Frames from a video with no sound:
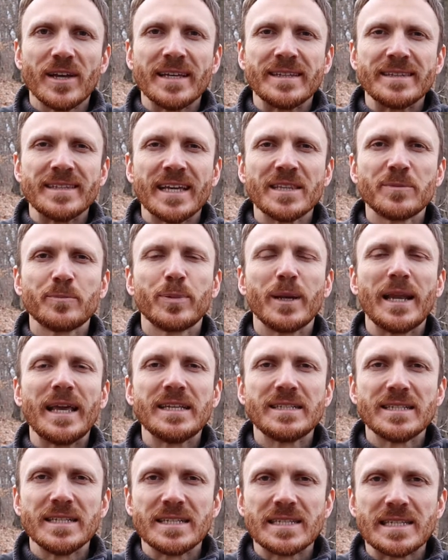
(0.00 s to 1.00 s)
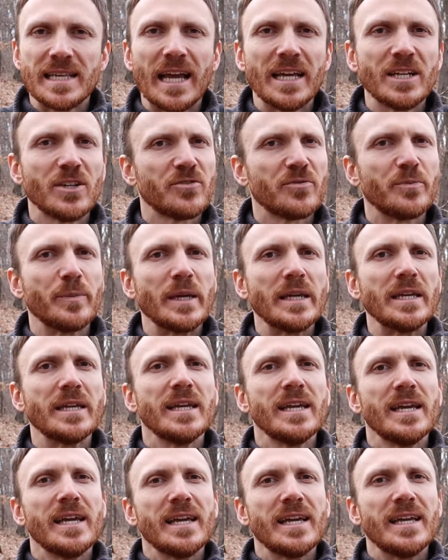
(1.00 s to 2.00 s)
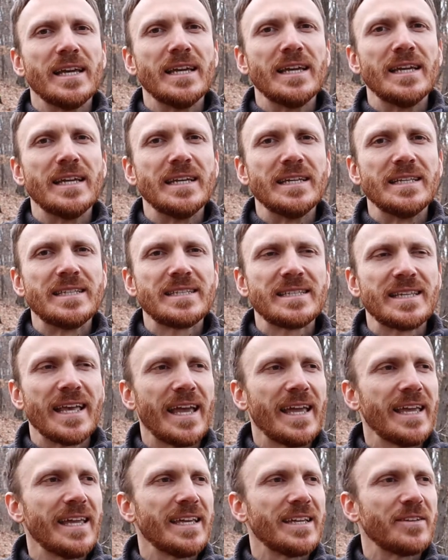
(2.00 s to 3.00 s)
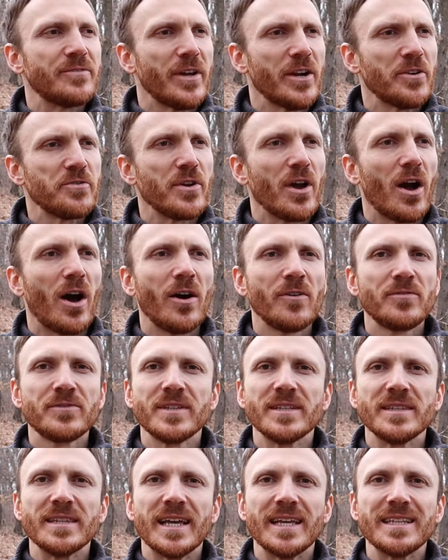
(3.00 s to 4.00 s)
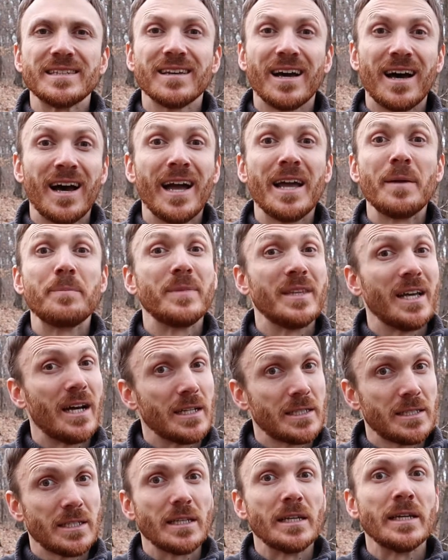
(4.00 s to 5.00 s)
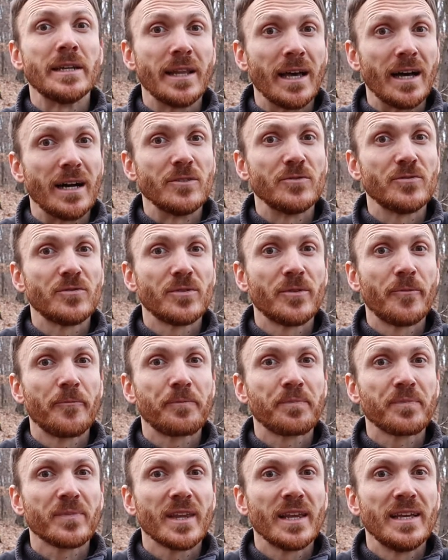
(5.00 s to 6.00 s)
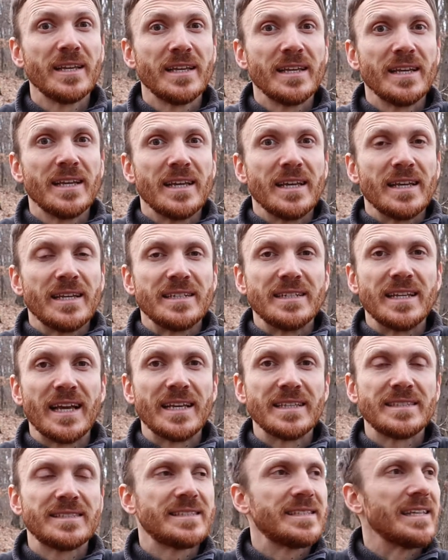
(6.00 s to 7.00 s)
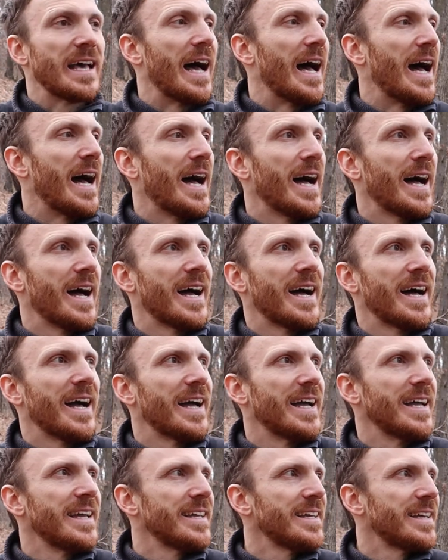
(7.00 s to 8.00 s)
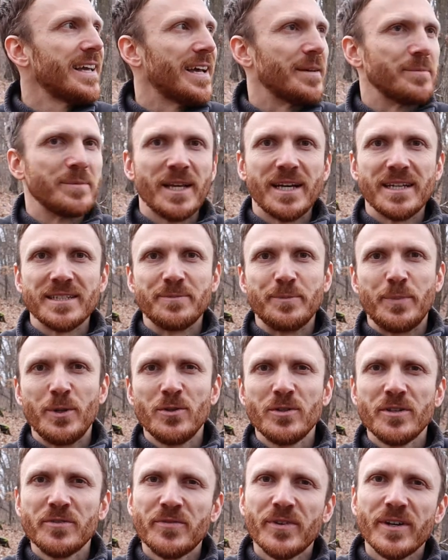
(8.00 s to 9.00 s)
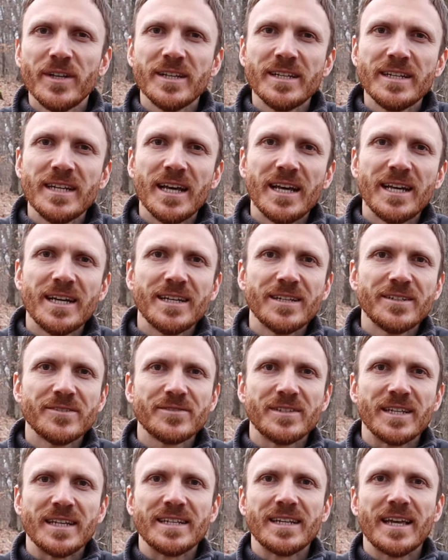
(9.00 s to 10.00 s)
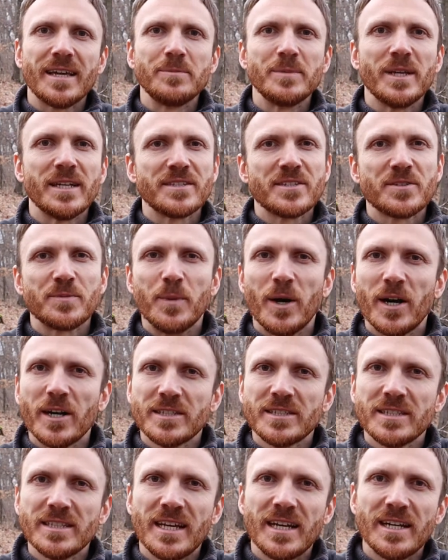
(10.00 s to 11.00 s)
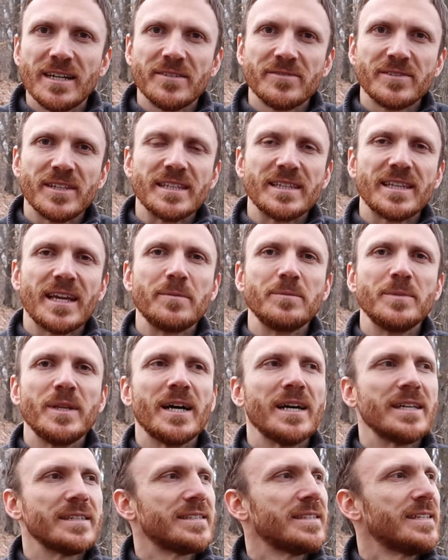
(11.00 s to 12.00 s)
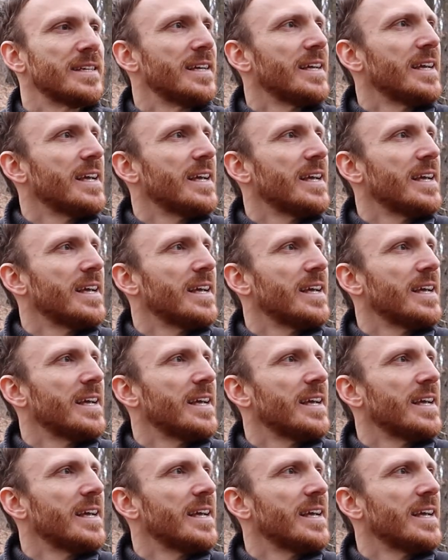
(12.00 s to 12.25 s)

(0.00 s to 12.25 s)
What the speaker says: And that place inside of me is saying very often that I'm not enough, that I am not beautiful enough, that I'm not smart enough, that I'm not